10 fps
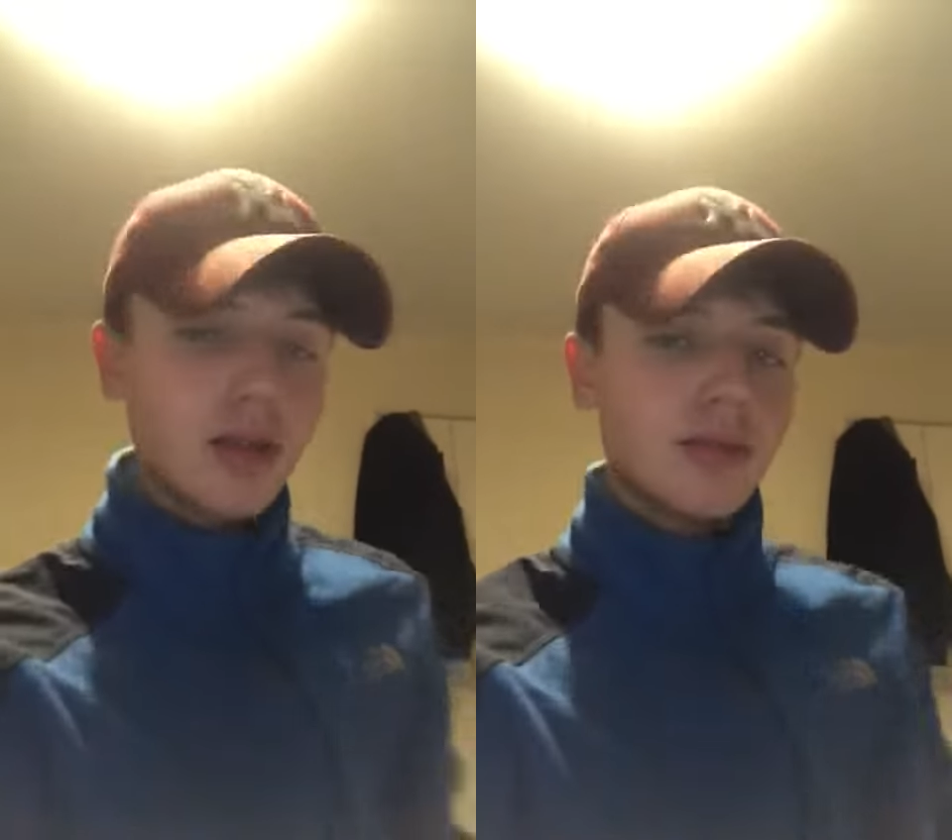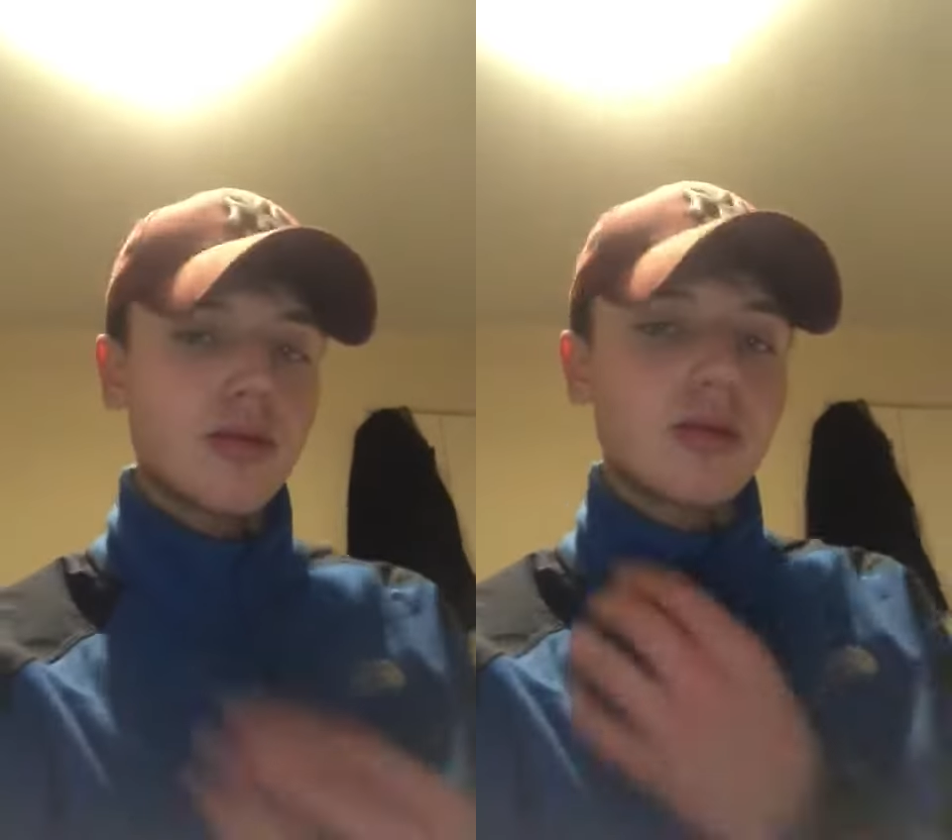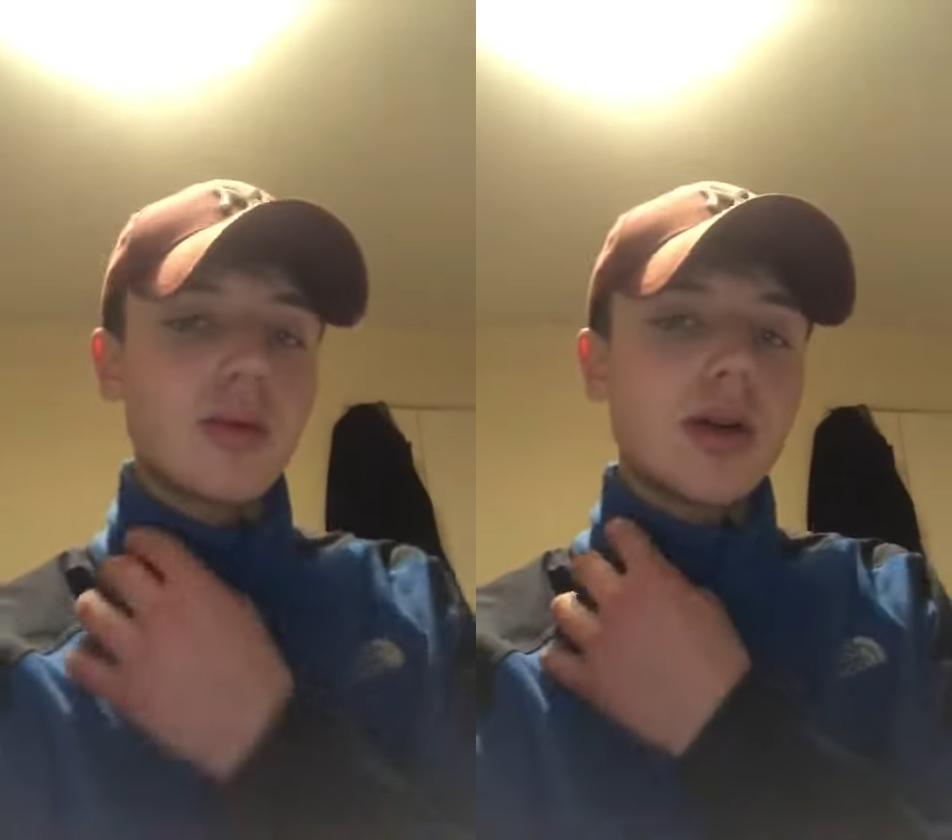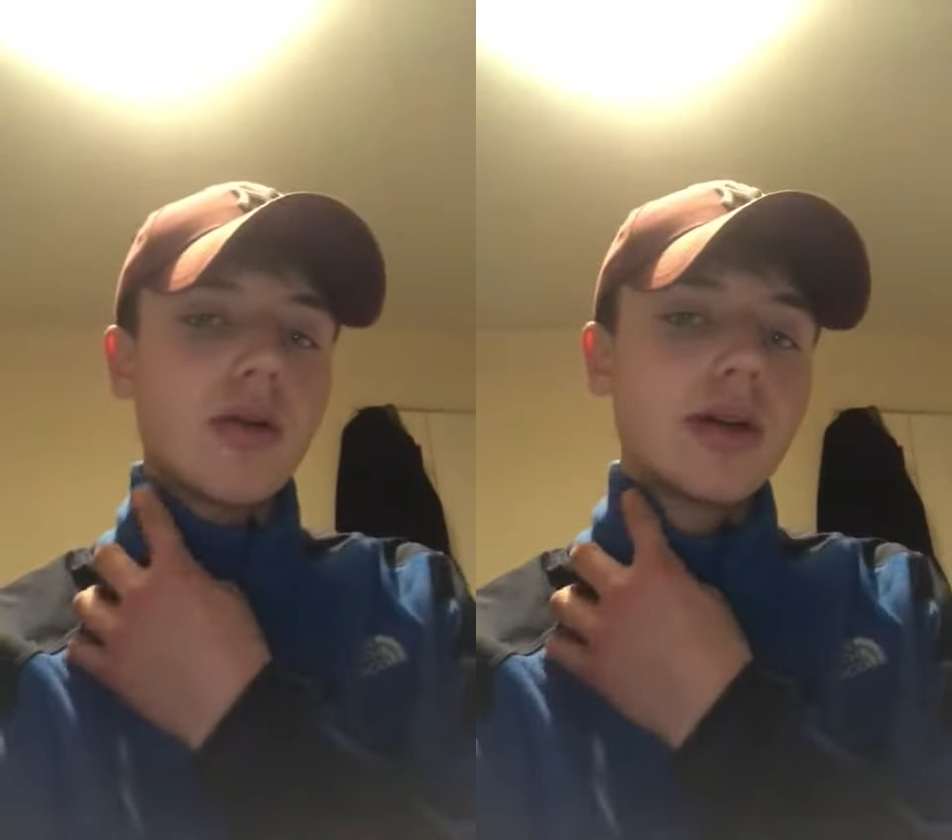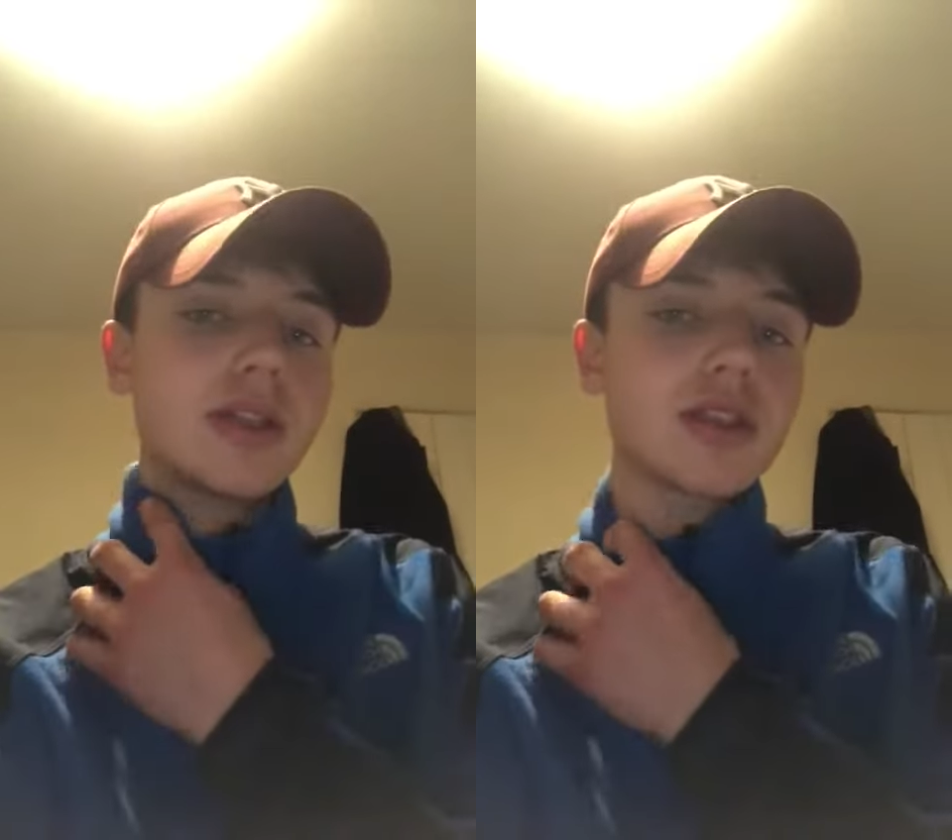Hope you're all
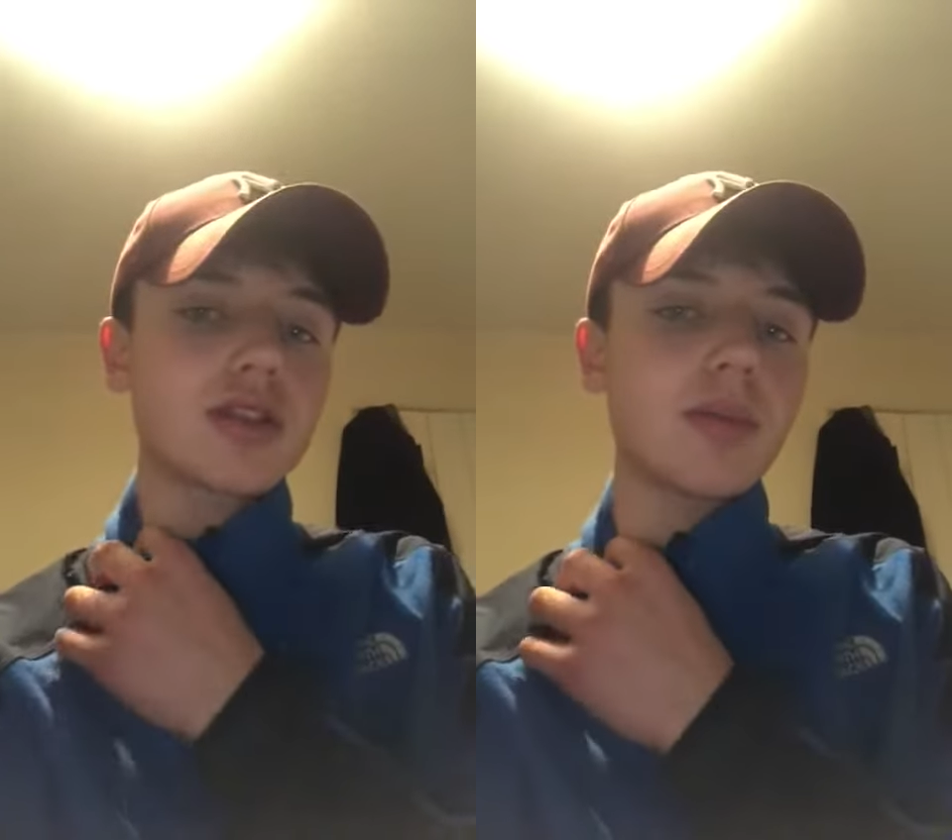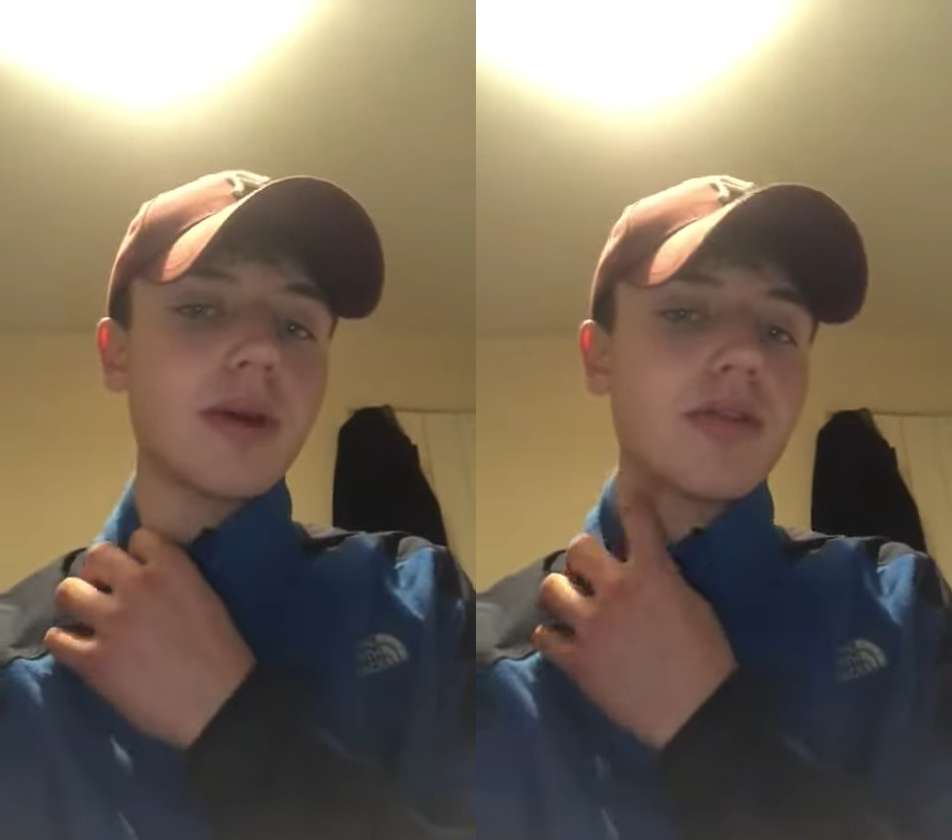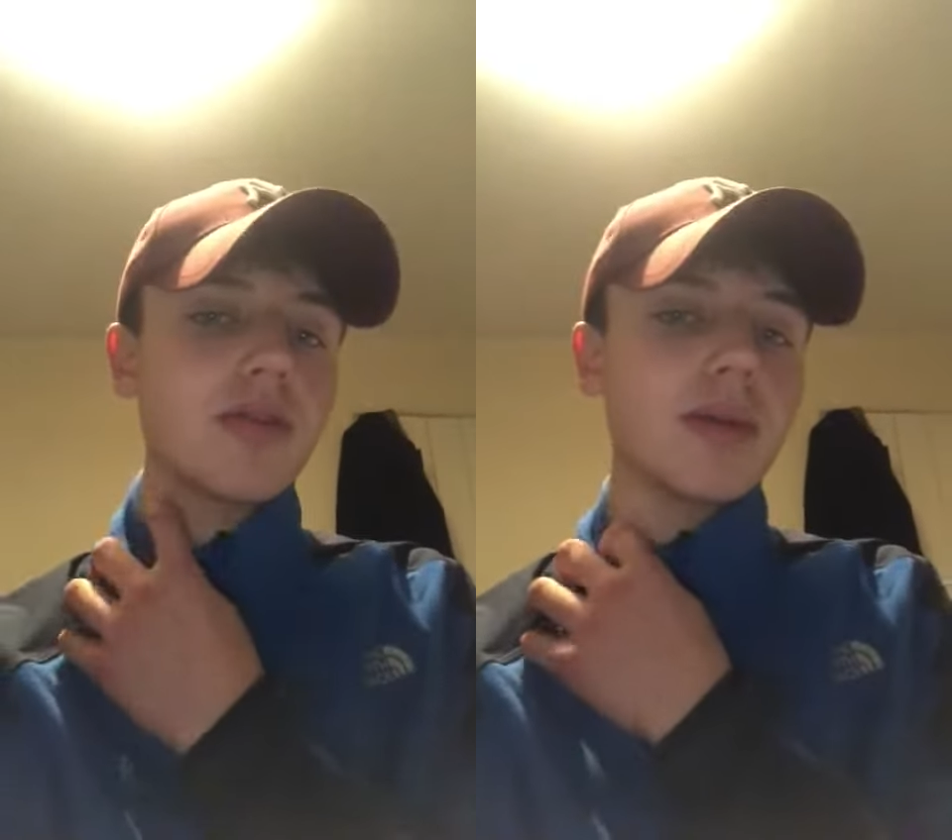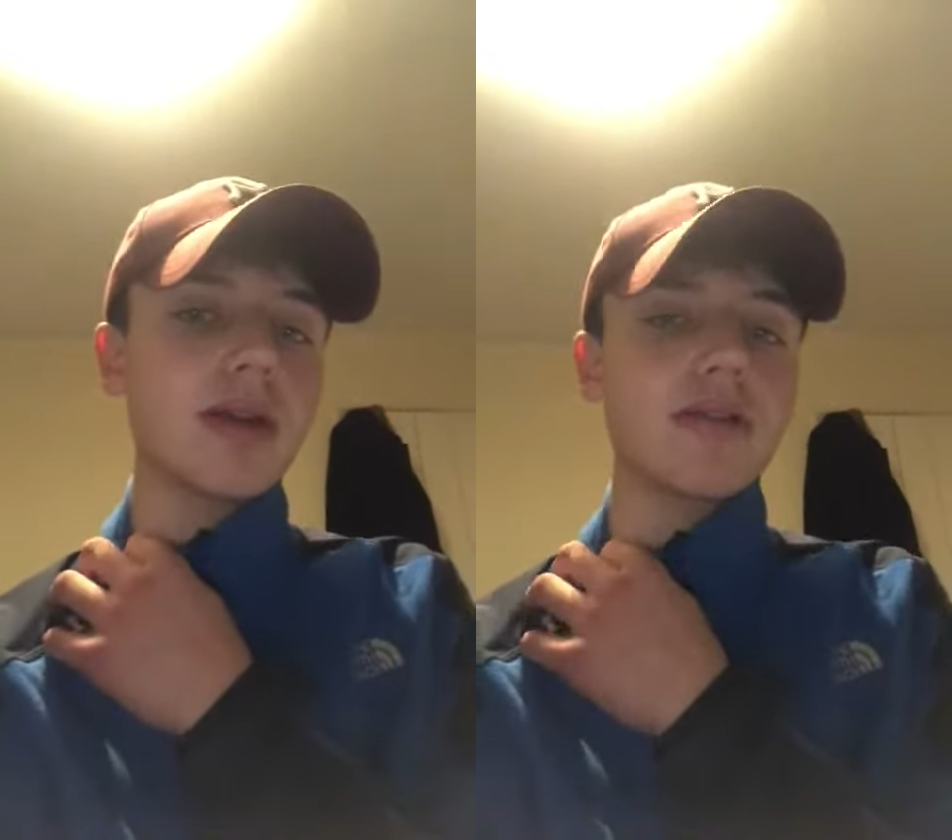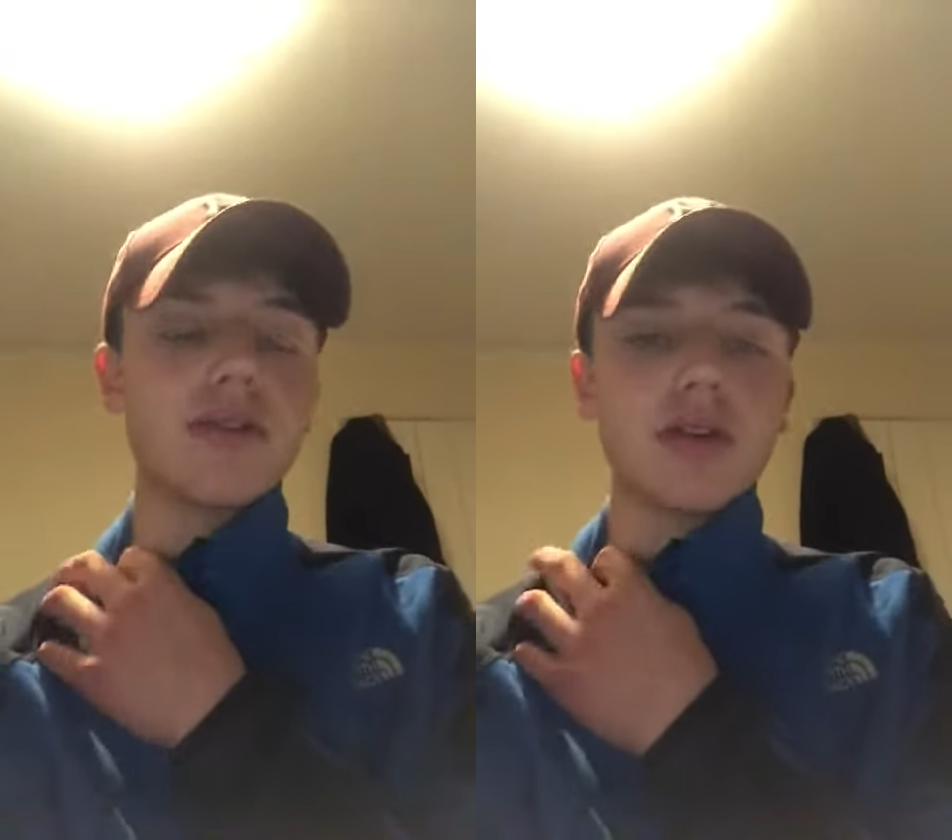well. I just got back from
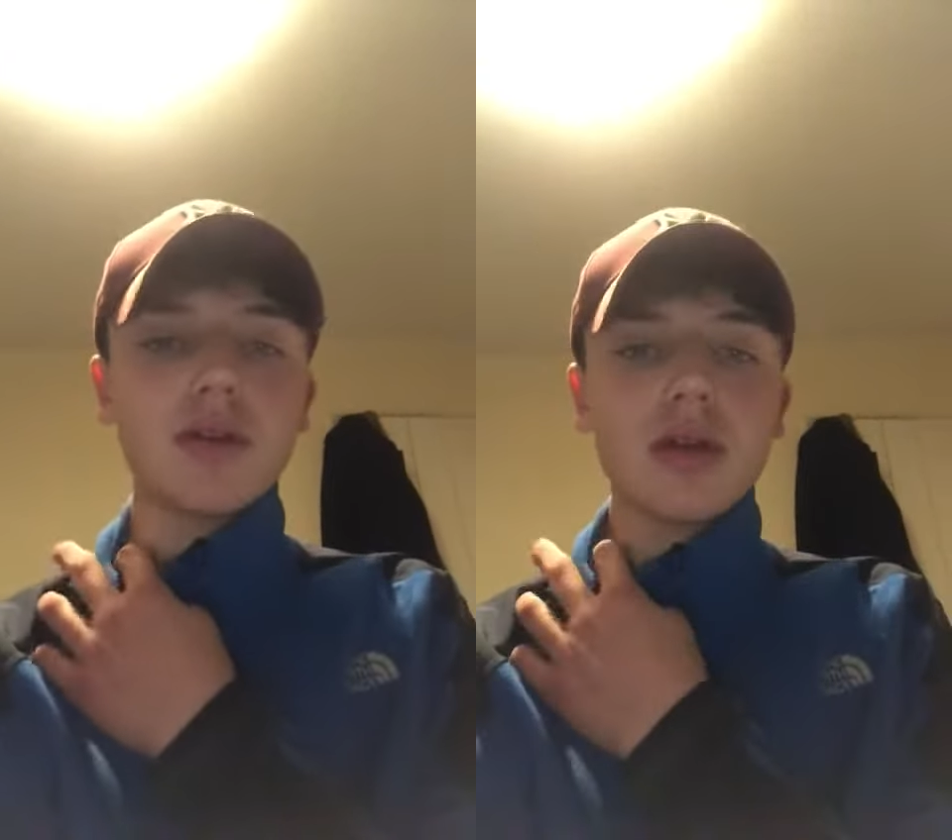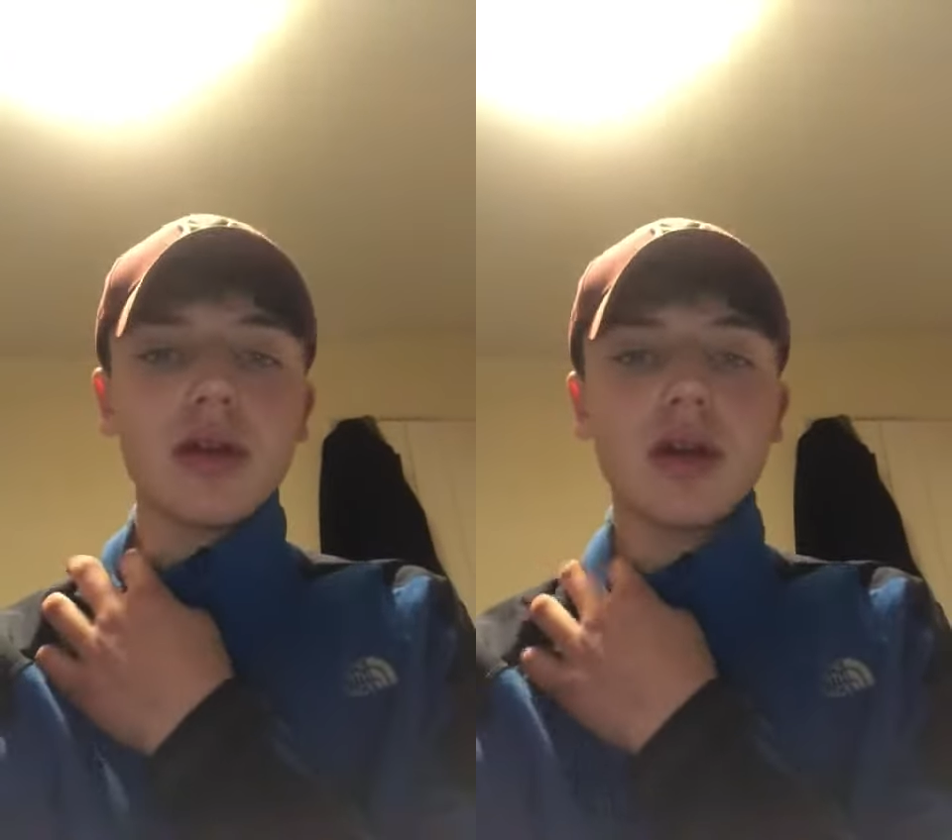Lingfield.